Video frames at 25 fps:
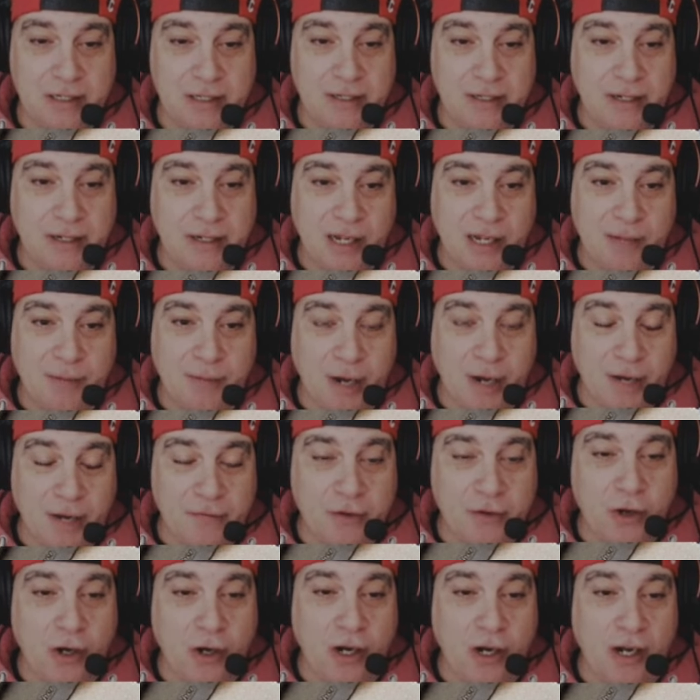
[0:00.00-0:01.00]
I've
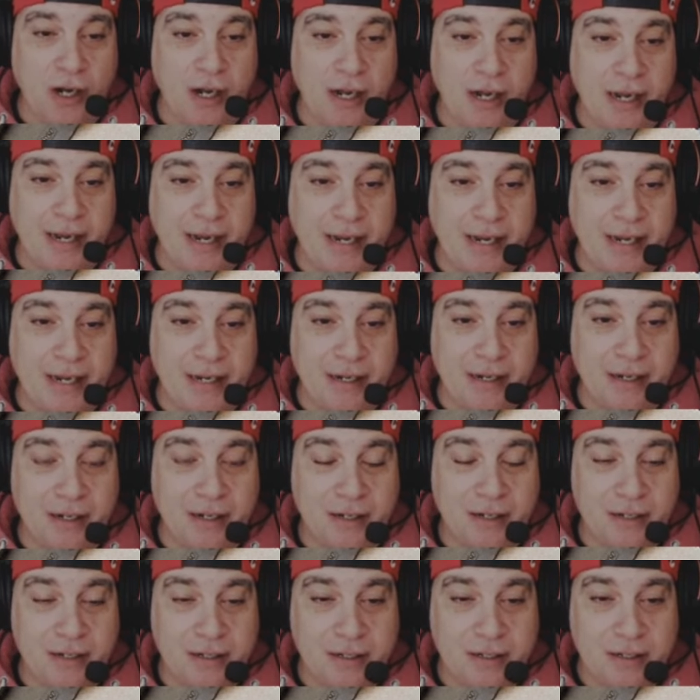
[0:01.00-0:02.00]
got a
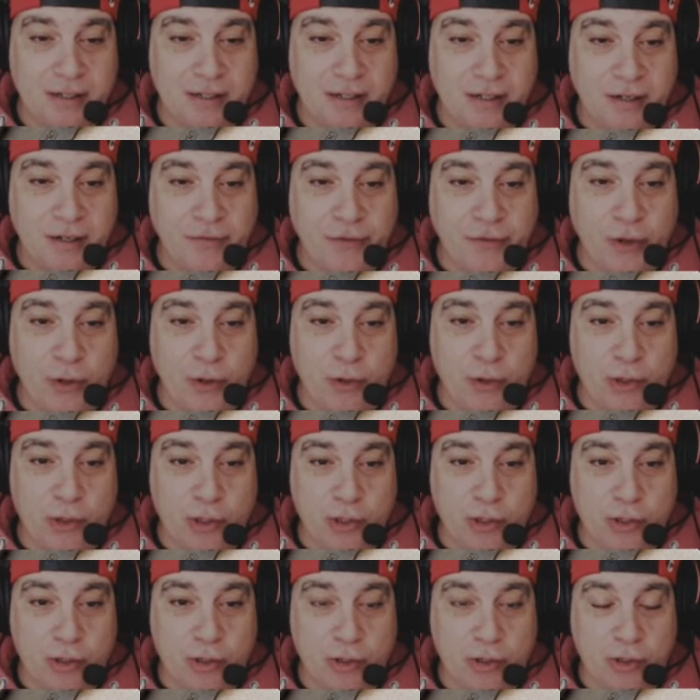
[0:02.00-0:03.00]

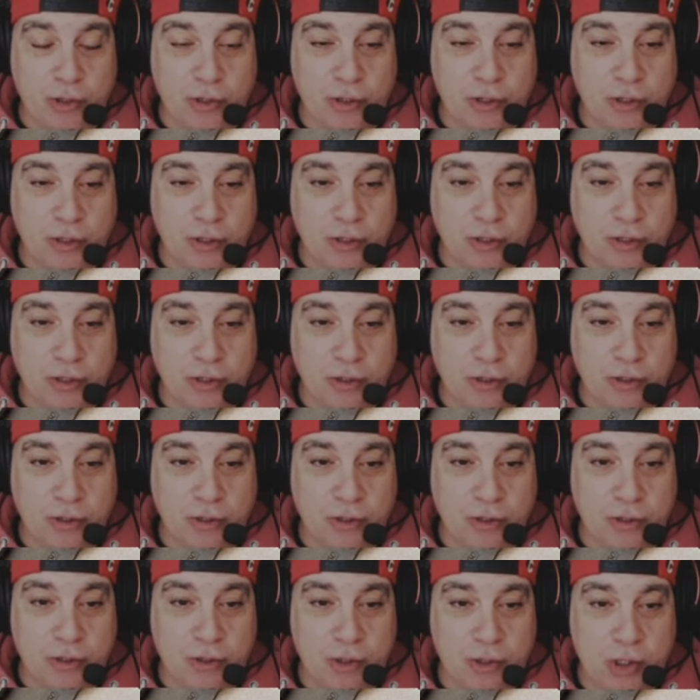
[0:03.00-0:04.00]
Fusion
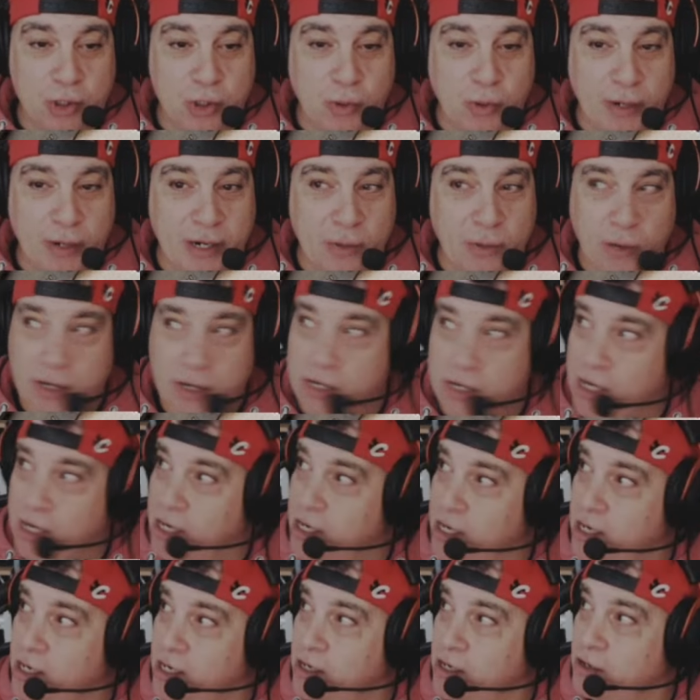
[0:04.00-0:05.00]
21R,
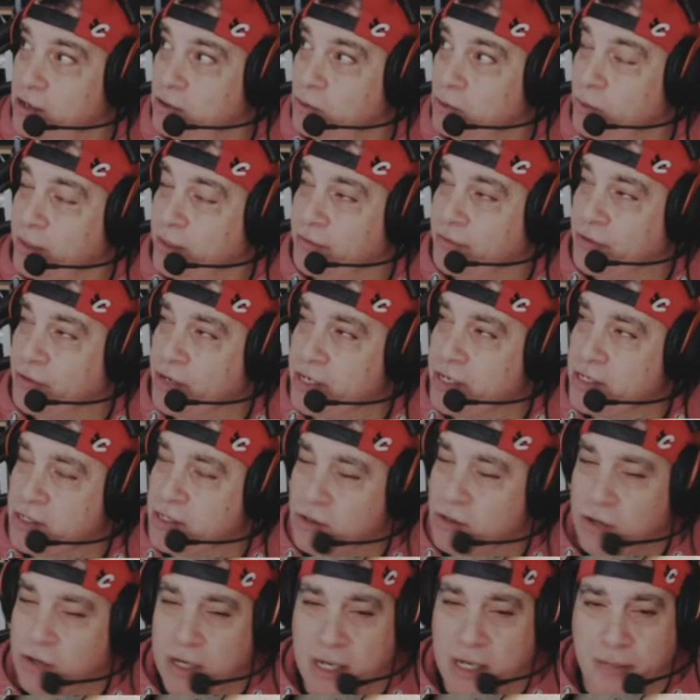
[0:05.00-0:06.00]
or whatever it is.
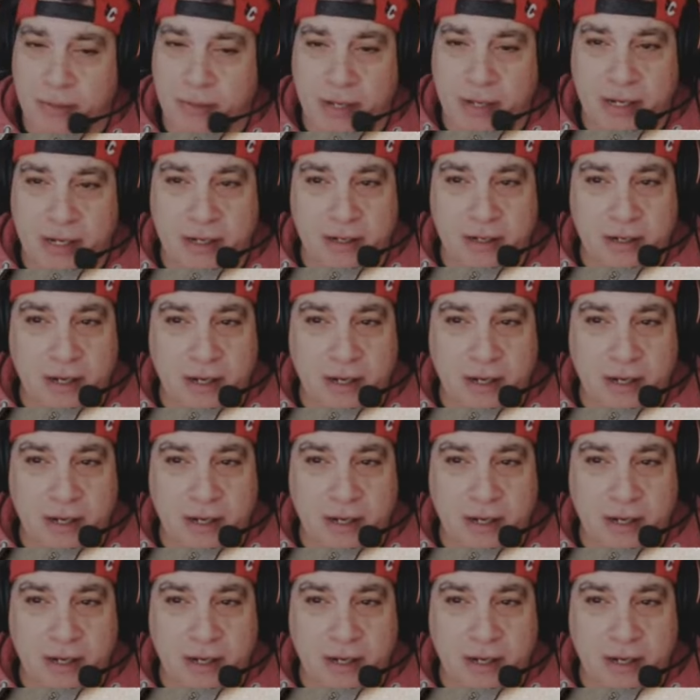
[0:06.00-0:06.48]
I've got it up there.